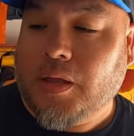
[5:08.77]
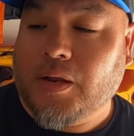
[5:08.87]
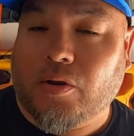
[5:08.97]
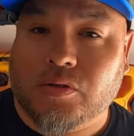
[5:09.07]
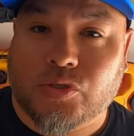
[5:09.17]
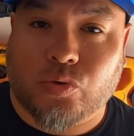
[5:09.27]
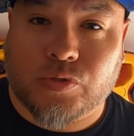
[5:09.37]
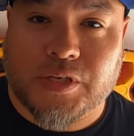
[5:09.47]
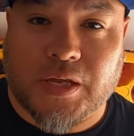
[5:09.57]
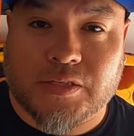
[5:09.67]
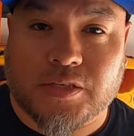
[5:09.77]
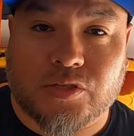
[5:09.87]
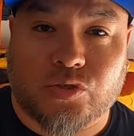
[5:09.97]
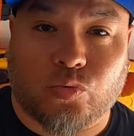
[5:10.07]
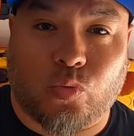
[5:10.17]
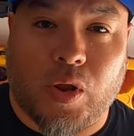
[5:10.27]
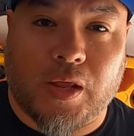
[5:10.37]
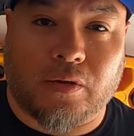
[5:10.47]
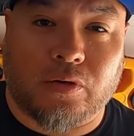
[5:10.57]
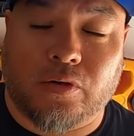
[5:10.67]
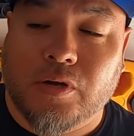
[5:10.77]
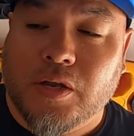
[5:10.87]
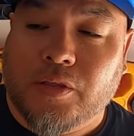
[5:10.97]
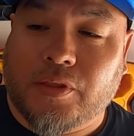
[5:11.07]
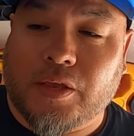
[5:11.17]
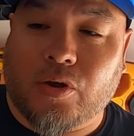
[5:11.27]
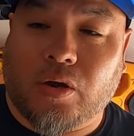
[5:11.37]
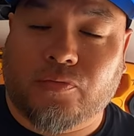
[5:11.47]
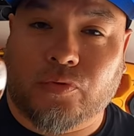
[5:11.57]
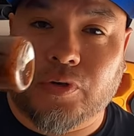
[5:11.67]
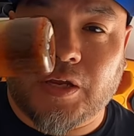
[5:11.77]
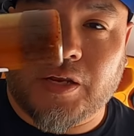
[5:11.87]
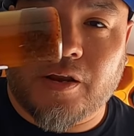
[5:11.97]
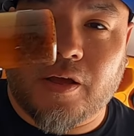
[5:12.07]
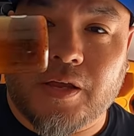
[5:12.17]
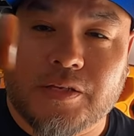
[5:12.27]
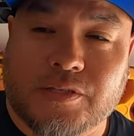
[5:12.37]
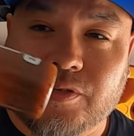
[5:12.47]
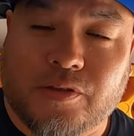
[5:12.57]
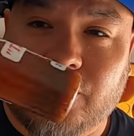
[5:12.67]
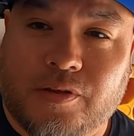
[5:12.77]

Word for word: and also Texas Rattler. They offer a nice,